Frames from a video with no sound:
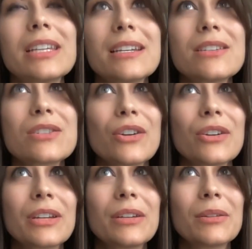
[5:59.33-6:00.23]
I
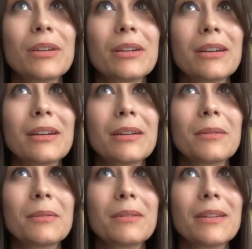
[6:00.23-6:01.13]
started.
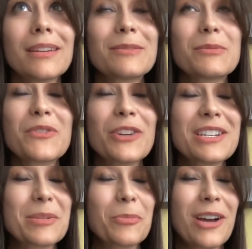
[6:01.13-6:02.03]
It was very
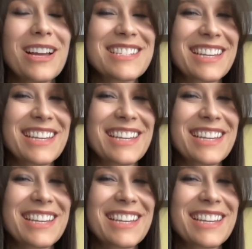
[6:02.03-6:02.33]
surprising,